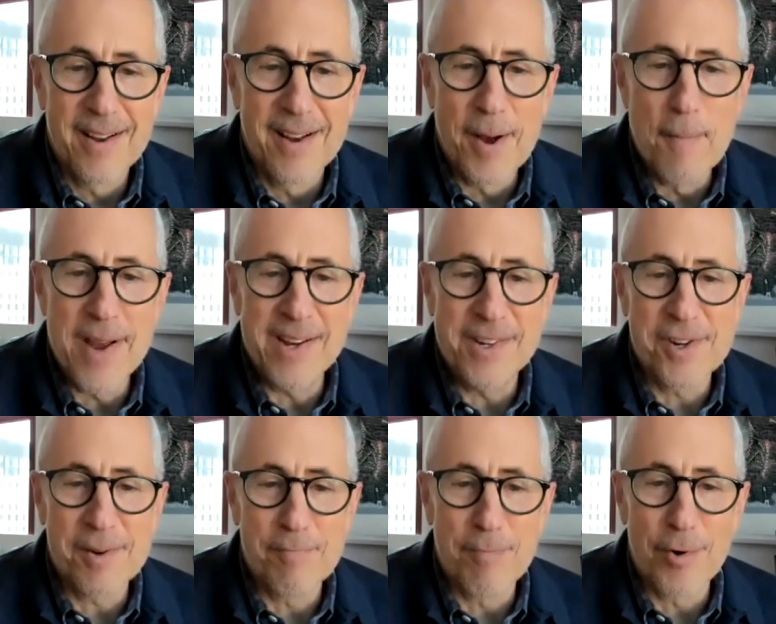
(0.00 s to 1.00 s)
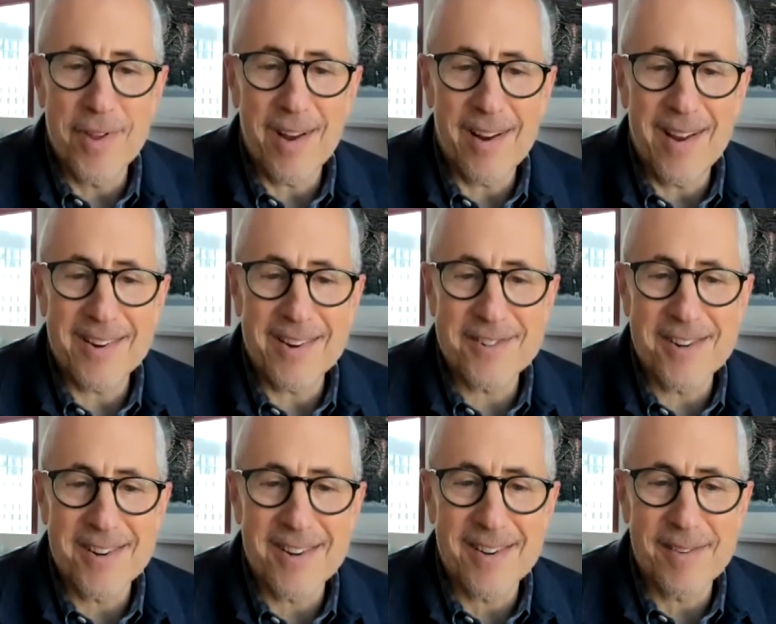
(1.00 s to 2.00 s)
amazing birthday cakes,
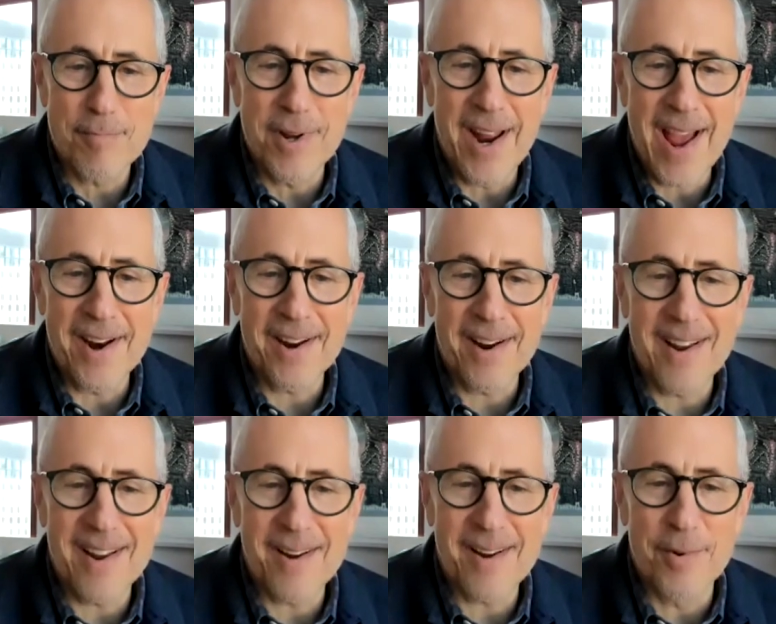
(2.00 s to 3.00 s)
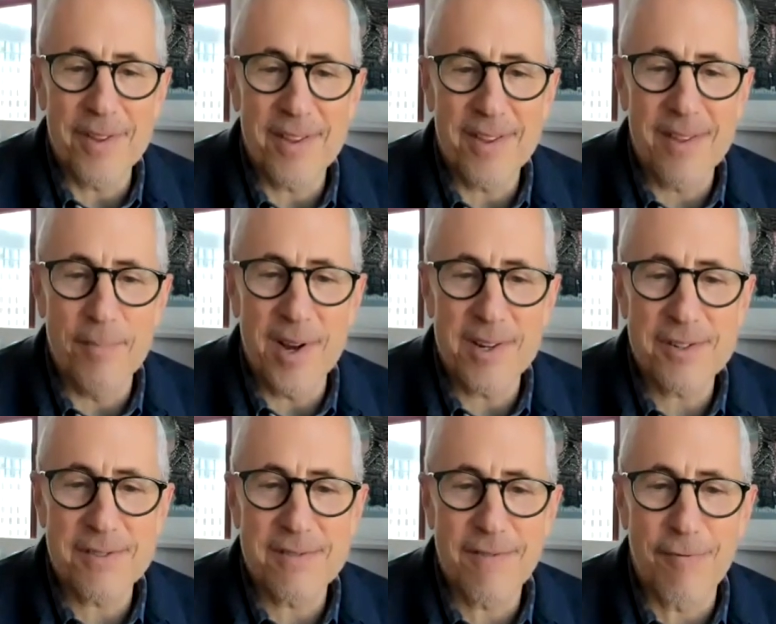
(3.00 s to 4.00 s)
banana cake with the
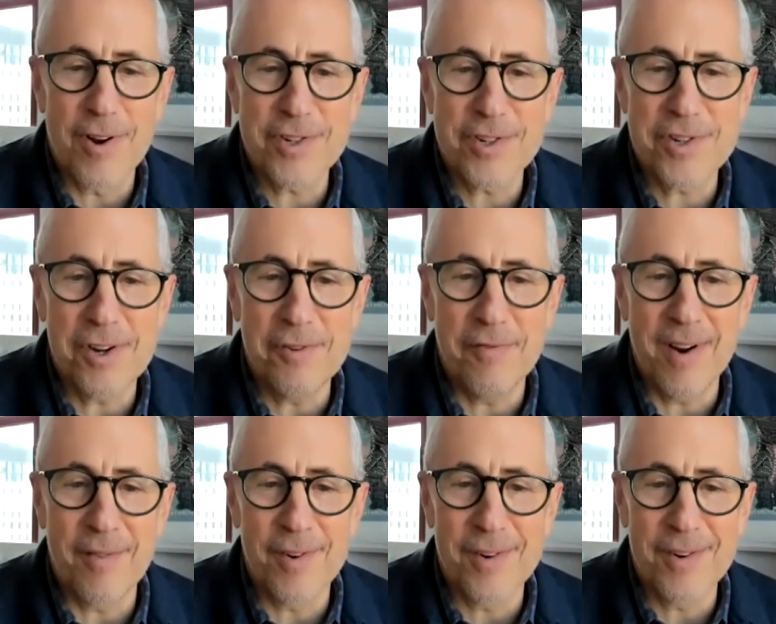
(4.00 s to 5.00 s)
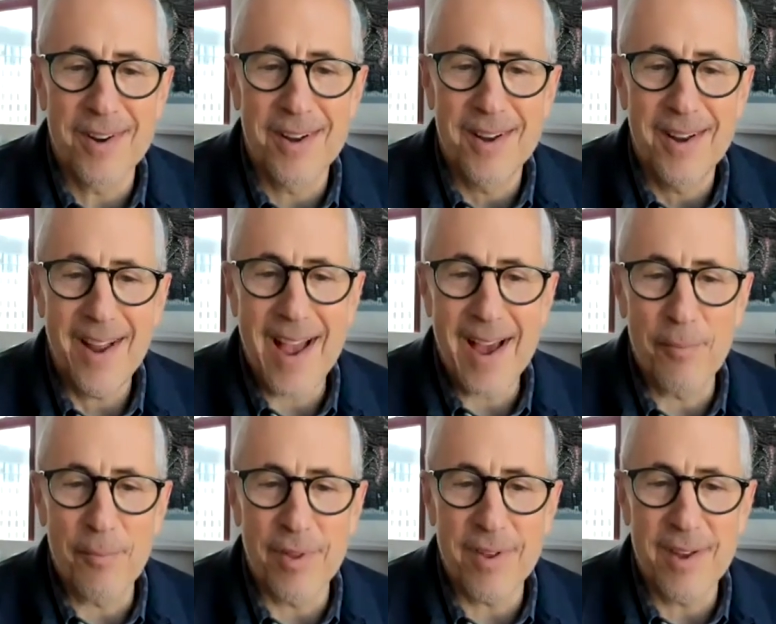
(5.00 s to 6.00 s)
best frosting you've ever had,
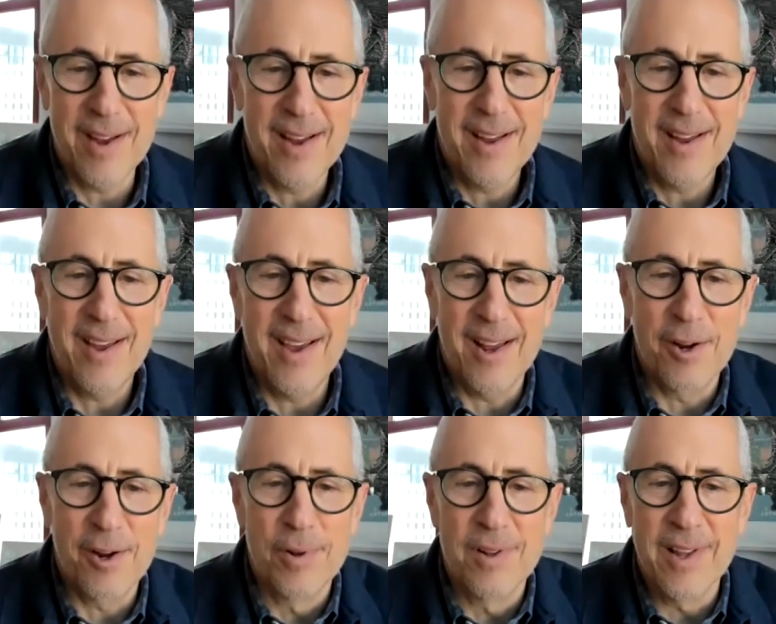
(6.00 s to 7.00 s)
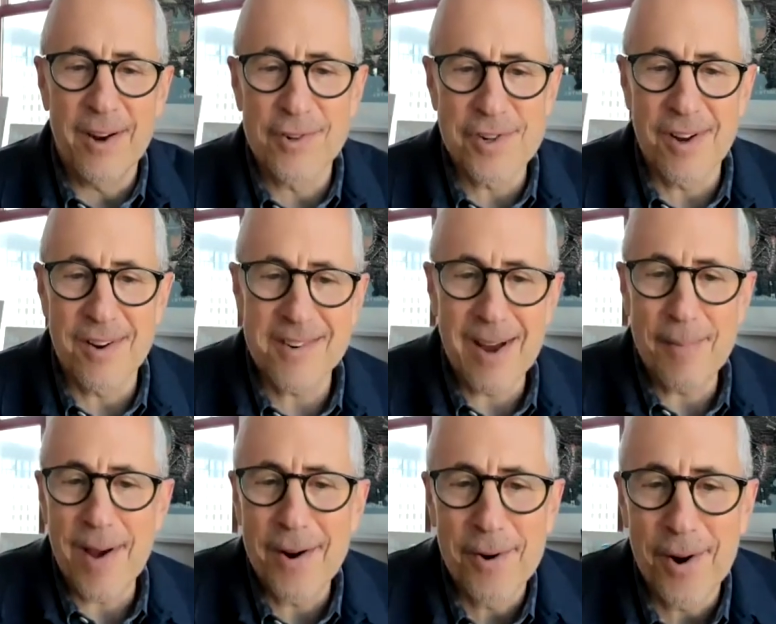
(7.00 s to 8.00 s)
with edible letters on top.
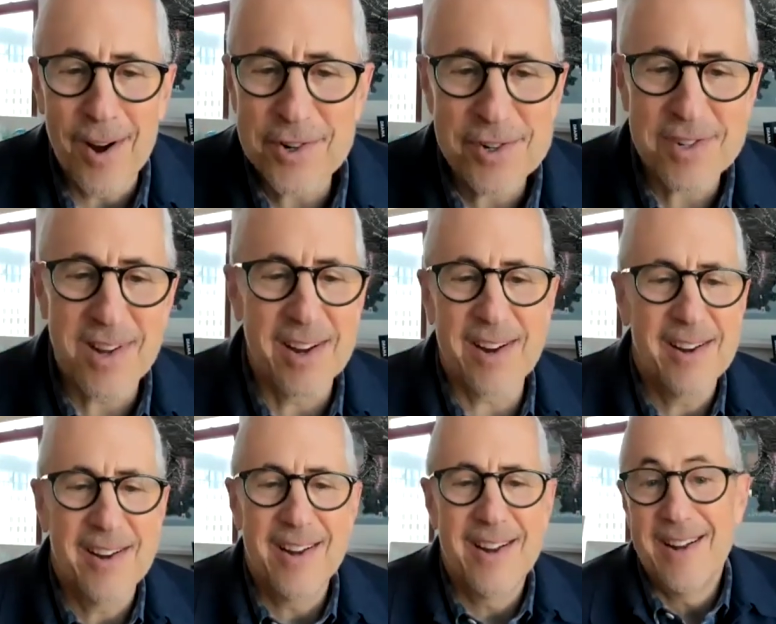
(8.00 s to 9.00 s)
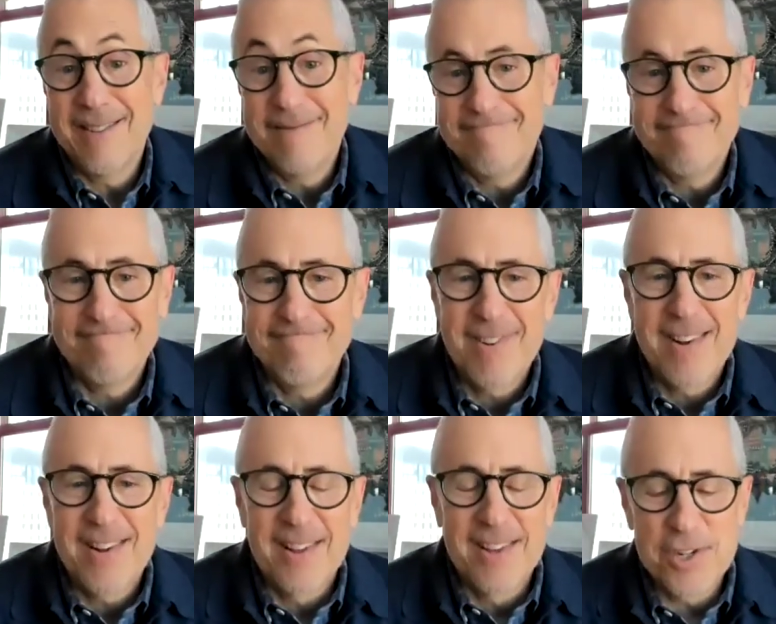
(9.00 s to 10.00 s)
I don't know. I just like
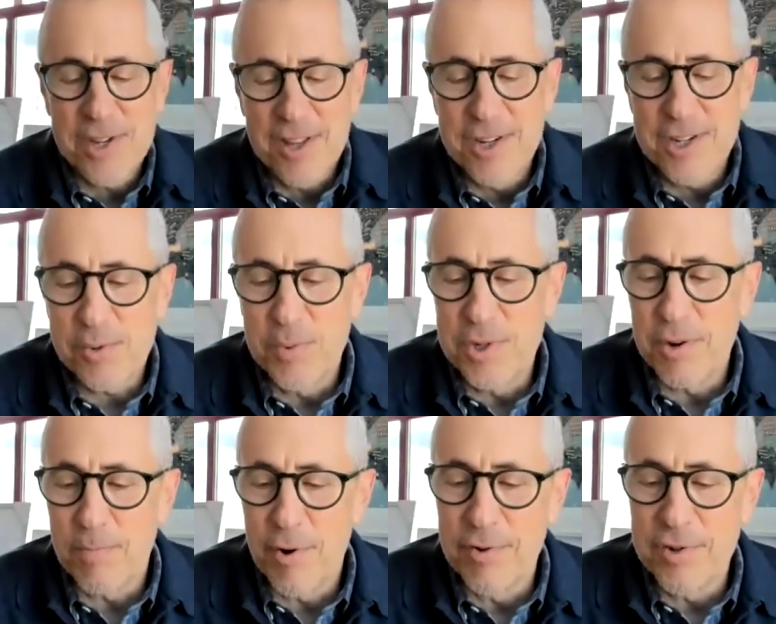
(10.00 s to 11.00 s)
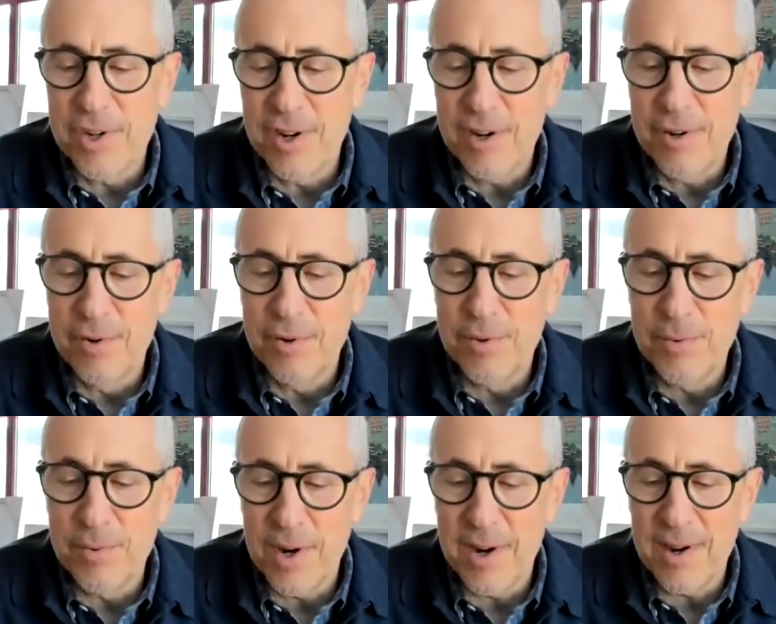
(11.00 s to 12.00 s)
this. This was a person
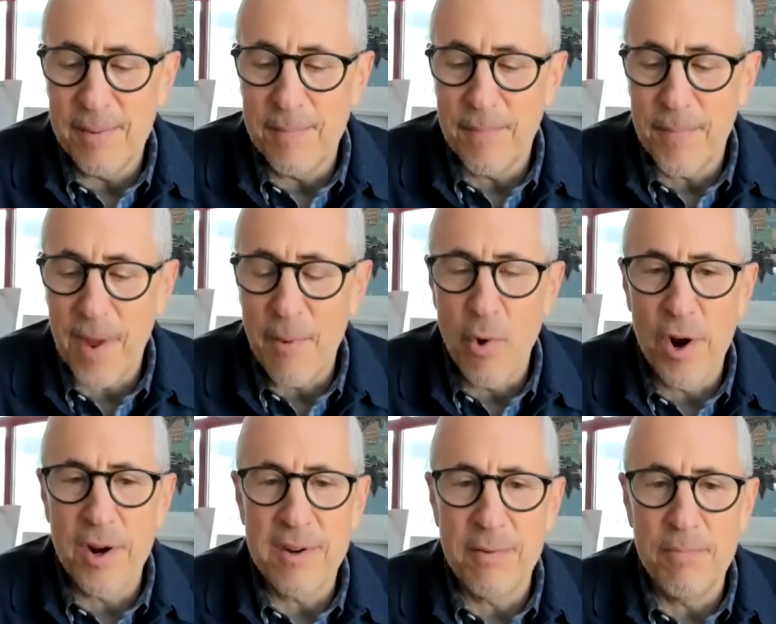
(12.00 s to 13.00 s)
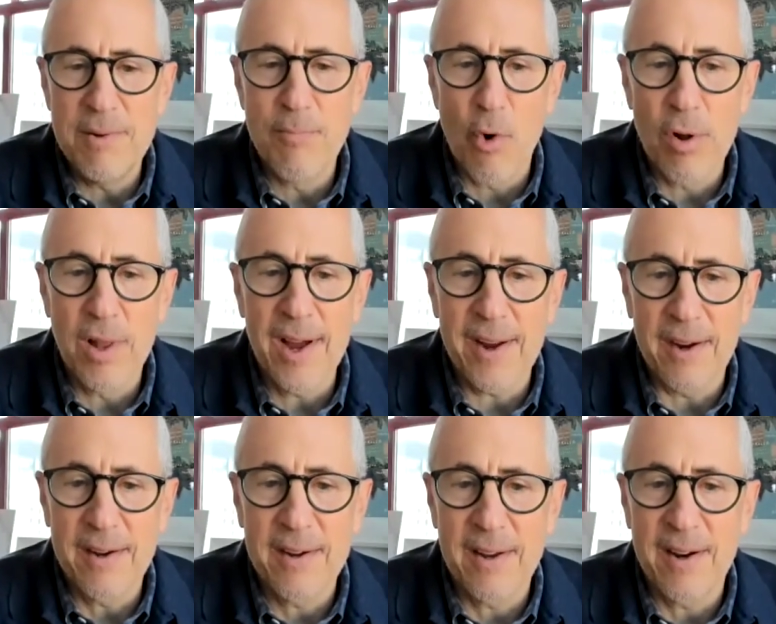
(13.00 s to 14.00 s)
who I wanted to be more like,
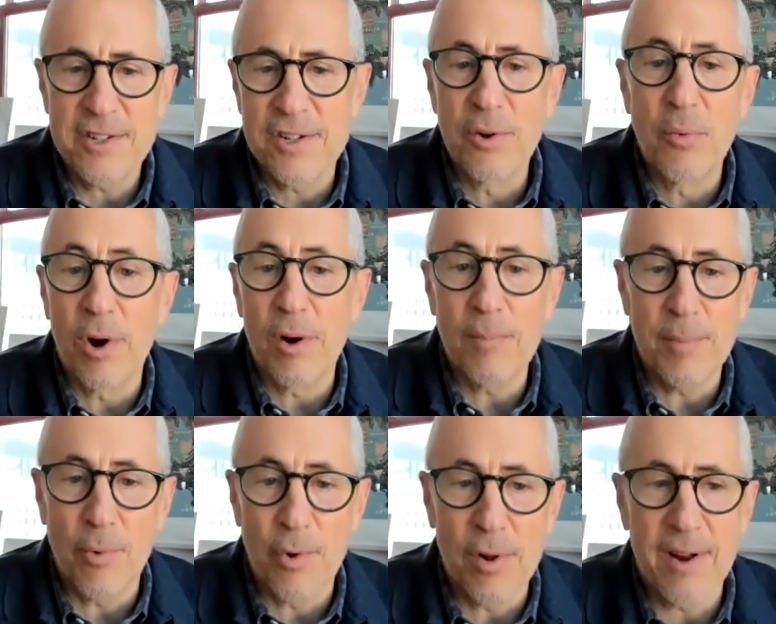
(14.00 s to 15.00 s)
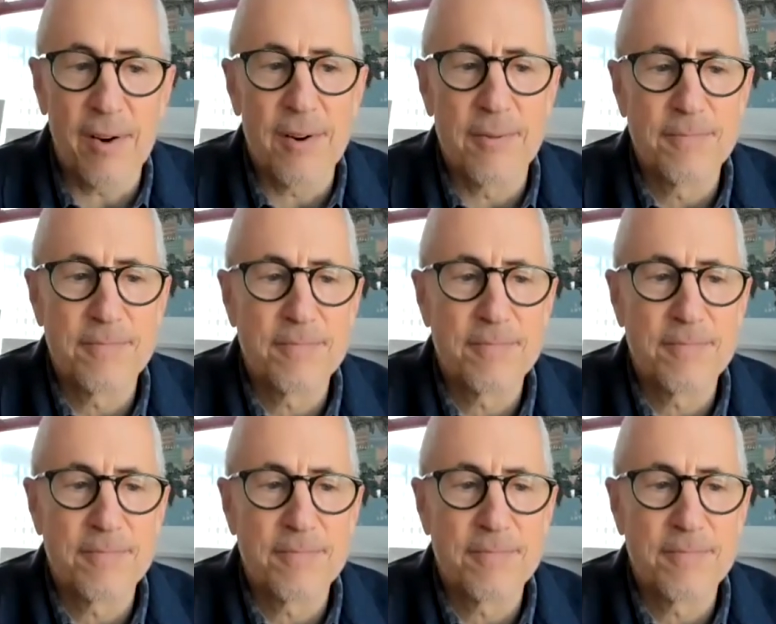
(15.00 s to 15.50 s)
and I still want to be more like her.